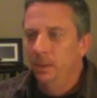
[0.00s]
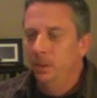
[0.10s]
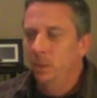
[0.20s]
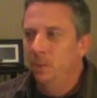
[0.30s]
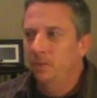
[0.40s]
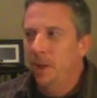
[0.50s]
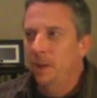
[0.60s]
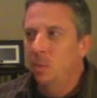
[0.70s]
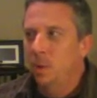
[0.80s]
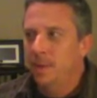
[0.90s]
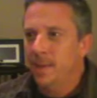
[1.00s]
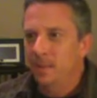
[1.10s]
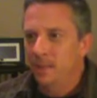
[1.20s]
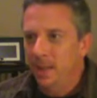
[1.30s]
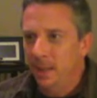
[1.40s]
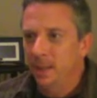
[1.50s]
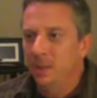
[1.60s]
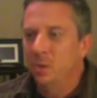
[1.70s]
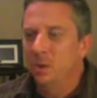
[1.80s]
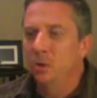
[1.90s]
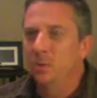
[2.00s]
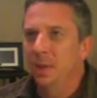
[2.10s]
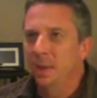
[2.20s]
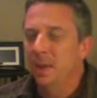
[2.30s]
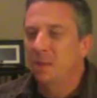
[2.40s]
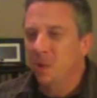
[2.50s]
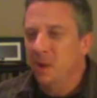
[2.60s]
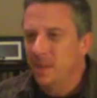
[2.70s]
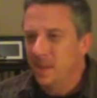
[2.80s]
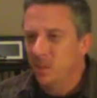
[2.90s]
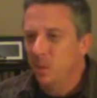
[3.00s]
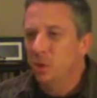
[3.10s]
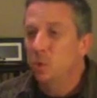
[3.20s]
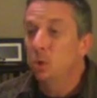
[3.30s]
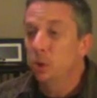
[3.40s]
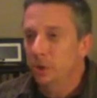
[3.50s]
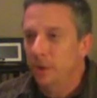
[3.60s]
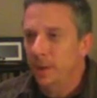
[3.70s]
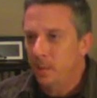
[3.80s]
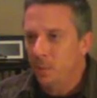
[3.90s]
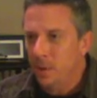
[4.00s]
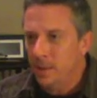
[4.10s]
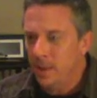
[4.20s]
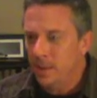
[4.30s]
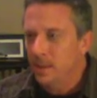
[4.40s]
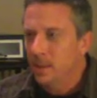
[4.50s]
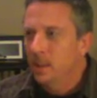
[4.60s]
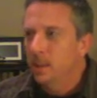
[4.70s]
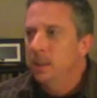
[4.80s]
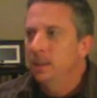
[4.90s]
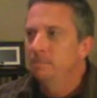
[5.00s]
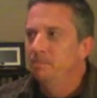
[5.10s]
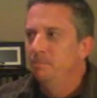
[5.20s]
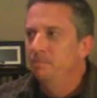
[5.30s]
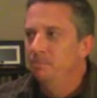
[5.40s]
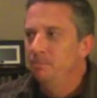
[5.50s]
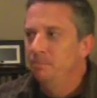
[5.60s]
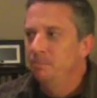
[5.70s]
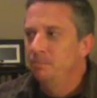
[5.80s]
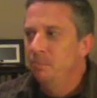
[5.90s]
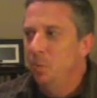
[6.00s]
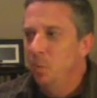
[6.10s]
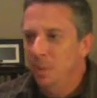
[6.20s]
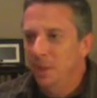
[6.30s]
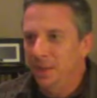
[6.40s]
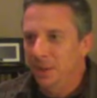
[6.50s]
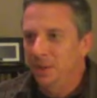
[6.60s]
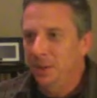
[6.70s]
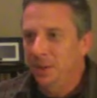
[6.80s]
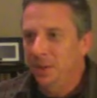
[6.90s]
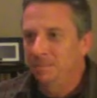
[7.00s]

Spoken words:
You will find once that begins, once you begin that process, and once you learn that process, you will begin hearing